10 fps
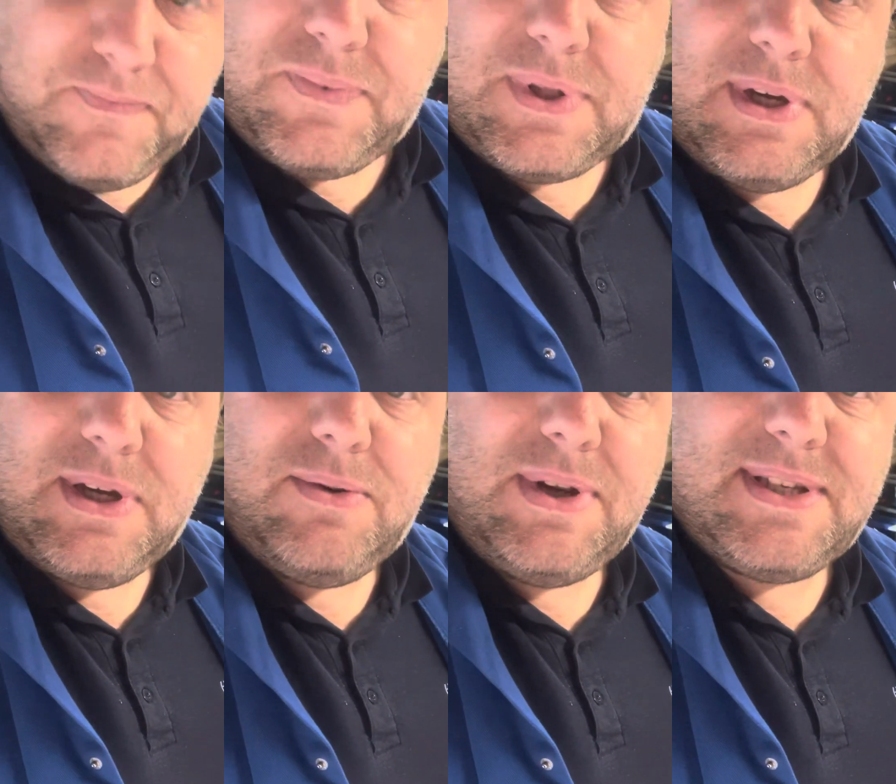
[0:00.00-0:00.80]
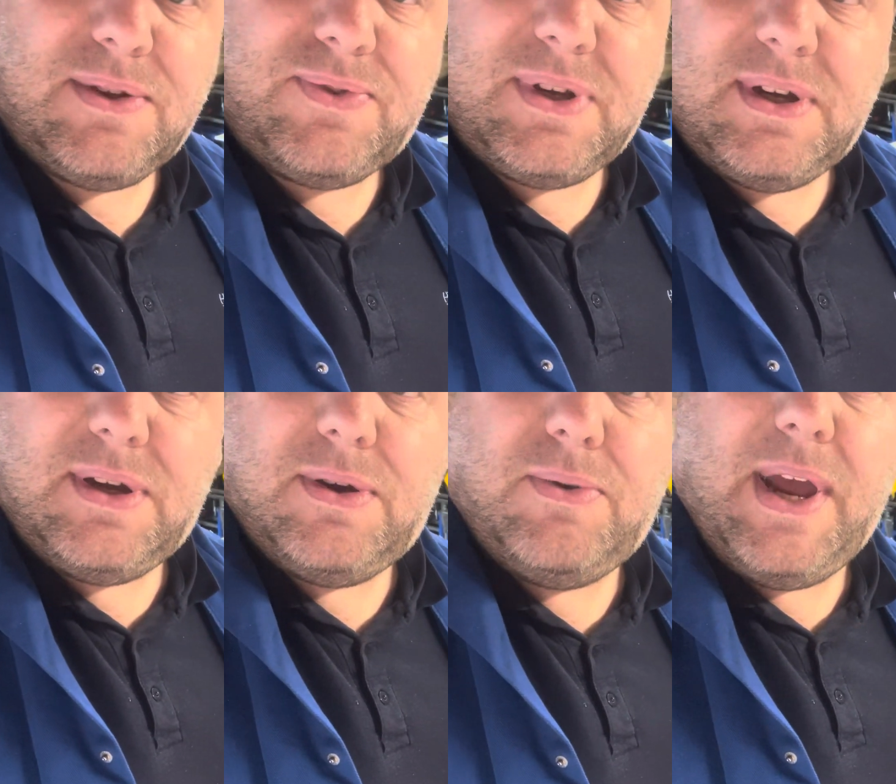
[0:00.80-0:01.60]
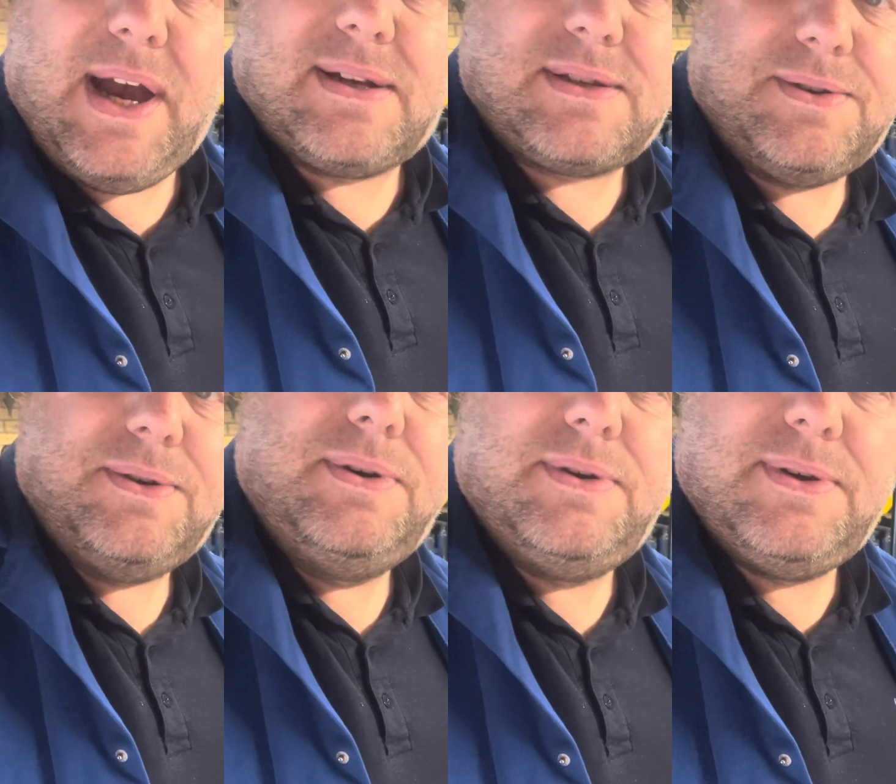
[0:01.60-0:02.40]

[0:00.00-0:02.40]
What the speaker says: the rest of the rear axle